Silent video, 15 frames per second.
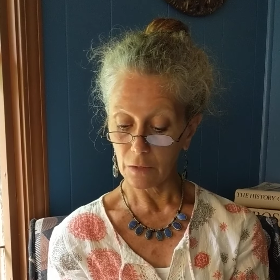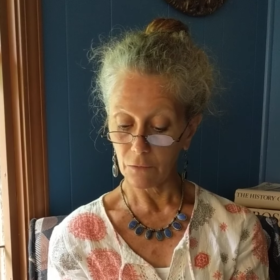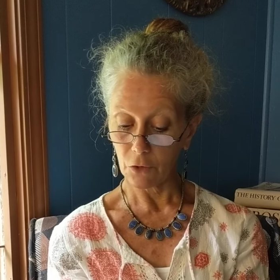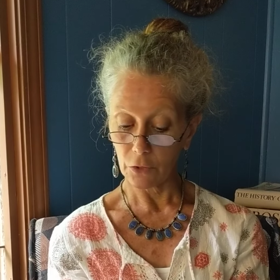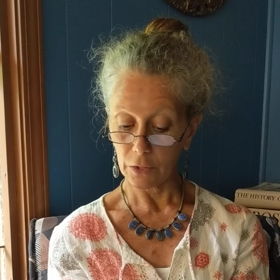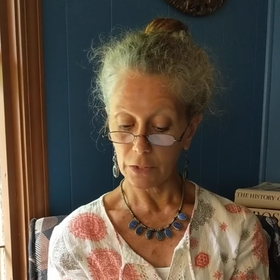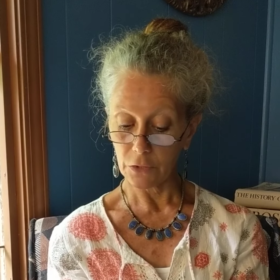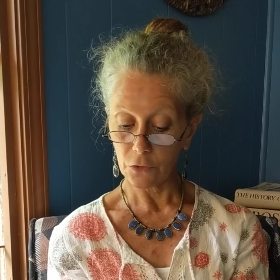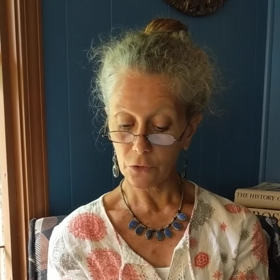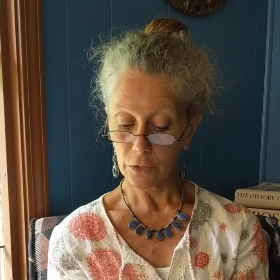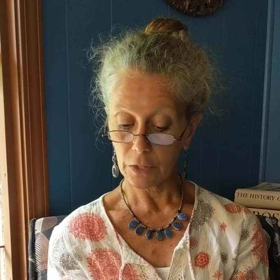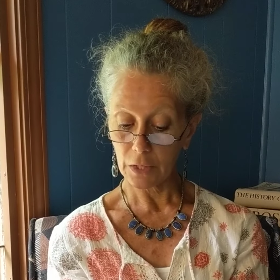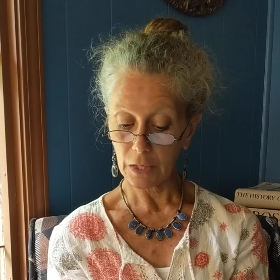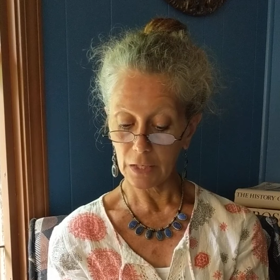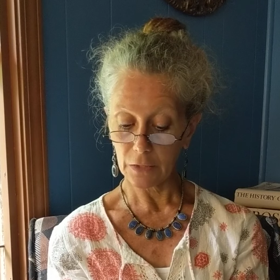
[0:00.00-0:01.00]
of our
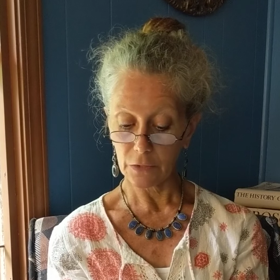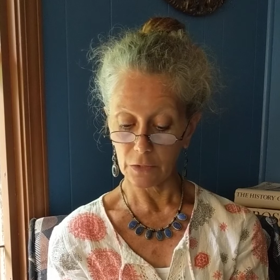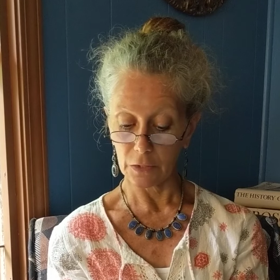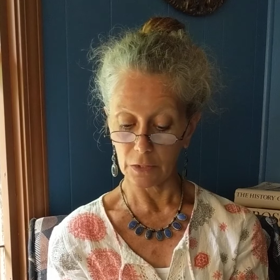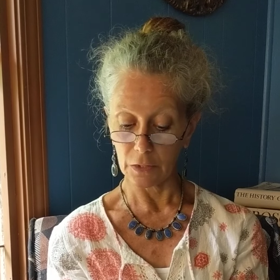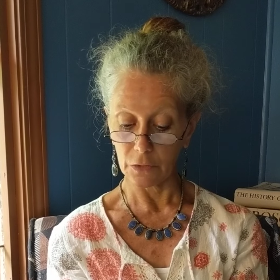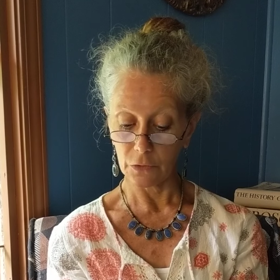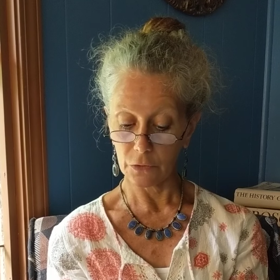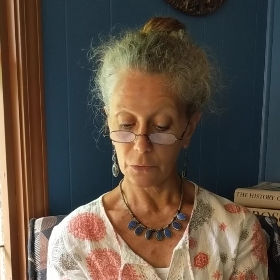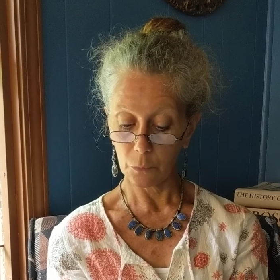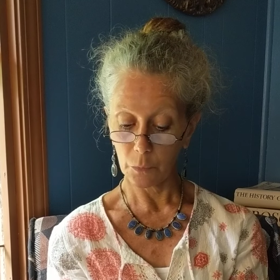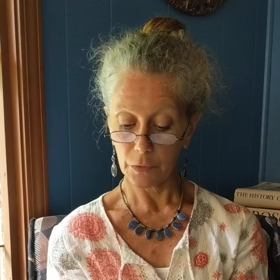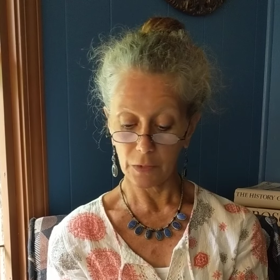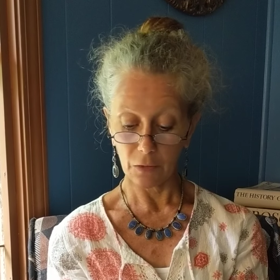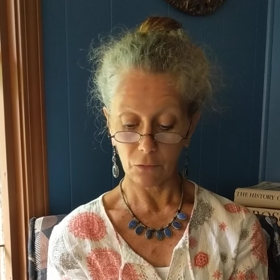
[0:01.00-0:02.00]
interconnectedness
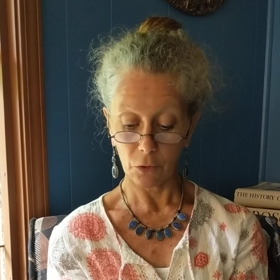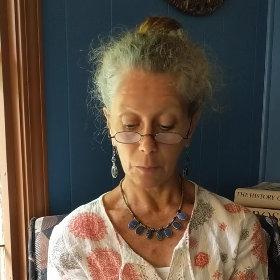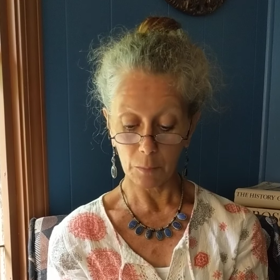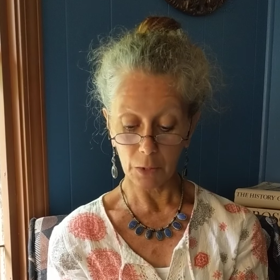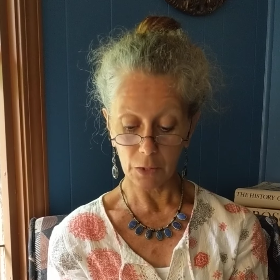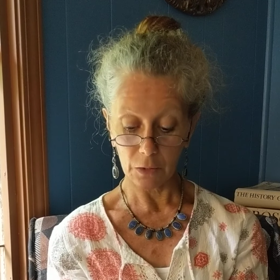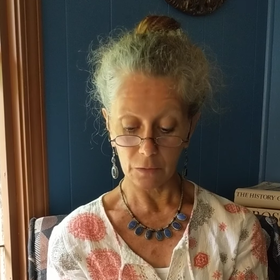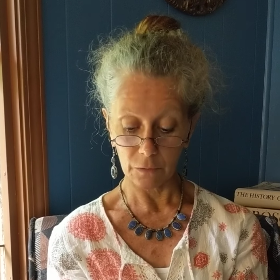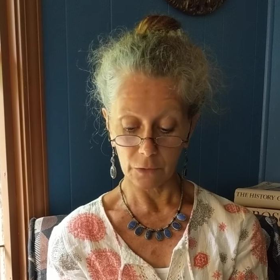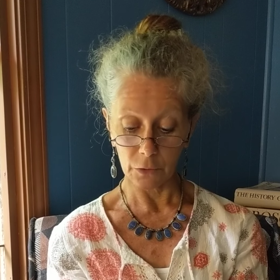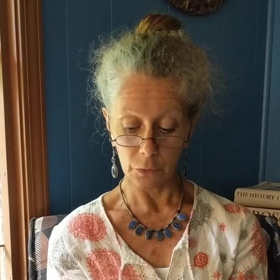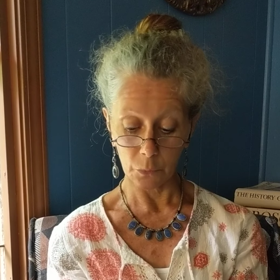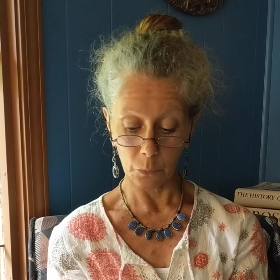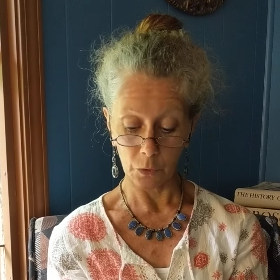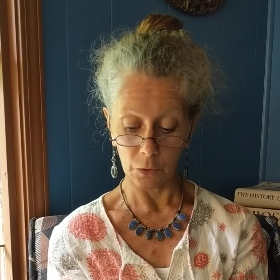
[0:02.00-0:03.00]
with every part of
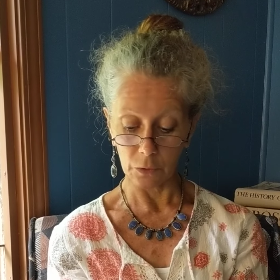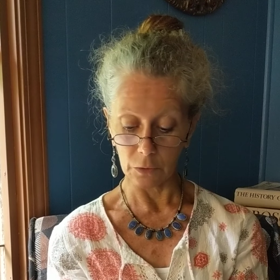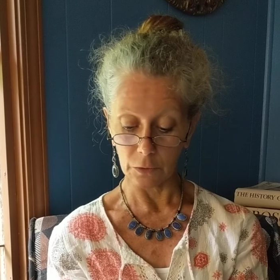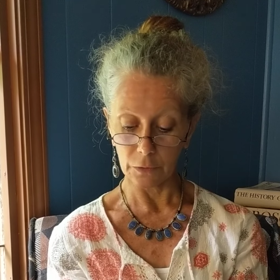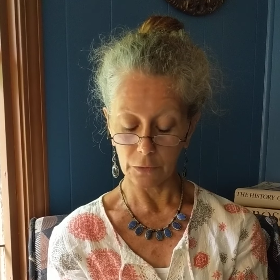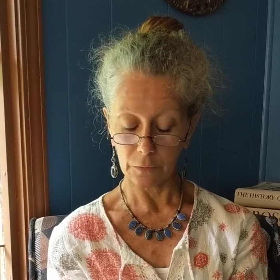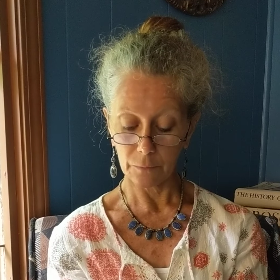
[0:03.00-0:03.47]
this world.